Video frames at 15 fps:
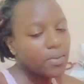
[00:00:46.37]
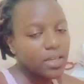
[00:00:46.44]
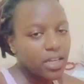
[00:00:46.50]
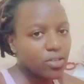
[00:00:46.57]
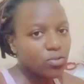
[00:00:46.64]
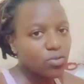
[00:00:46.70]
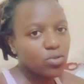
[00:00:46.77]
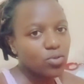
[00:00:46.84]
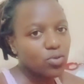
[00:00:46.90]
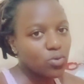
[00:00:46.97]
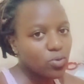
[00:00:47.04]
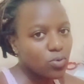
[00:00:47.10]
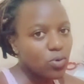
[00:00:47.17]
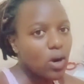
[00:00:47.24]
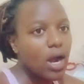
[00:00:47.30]
to
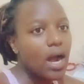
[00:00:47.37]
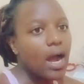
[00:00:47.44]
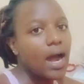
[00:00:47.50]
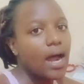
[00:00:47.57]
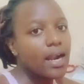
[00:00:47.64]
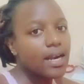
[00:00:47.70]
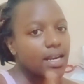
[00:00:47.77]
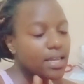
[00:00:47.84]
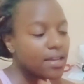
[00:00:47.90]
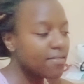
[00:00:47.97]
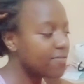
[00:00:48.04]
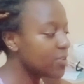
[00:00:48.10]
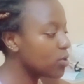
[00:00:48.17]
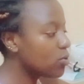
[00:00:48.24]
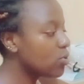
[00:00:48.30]
do a
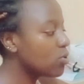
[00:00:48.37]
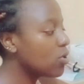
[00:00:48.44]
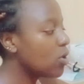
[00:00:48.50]
review